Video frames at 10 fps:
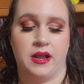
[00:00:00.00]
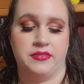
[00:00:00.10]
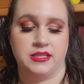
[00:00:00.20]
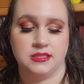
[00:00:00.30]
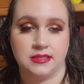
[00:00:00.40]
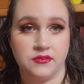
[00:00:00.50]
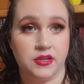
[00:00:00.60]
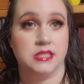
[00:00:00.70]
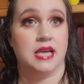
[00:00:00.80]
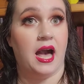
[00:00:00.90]
And this is a
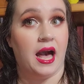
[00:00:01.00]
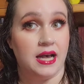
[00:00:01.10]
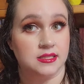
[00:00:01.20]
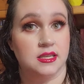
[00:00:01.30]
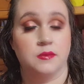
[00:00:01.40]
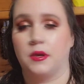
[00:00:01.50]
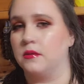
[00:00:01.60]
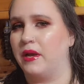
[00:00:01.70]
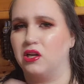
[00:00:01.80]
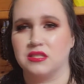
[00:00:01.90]
fantastic,
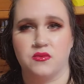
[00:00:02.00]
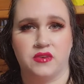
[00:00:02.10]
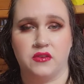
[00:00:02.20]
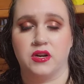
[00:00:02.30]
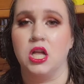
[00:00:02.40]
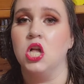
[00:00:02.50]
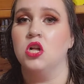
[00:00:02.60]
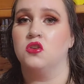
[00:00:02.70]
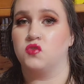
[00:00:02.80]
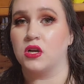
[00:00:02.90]
probably my all-time favorite
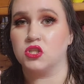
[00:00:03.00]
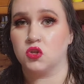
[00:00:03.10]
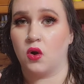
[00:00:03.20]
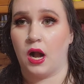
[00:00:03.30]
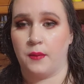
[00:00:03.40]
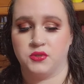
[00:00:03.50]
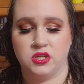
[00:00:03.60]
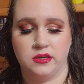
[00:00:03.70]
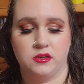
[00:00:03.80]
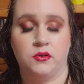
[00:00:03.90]
drugstore
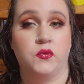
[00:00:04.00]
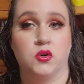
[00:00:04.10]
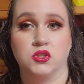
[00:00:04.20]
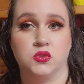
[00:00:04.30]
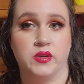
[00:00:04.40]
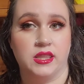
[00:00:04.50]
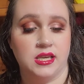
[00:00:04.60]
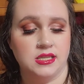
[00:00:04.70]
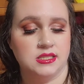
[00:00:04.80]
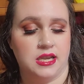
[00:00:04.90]
option for doing
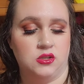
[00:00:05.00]
this,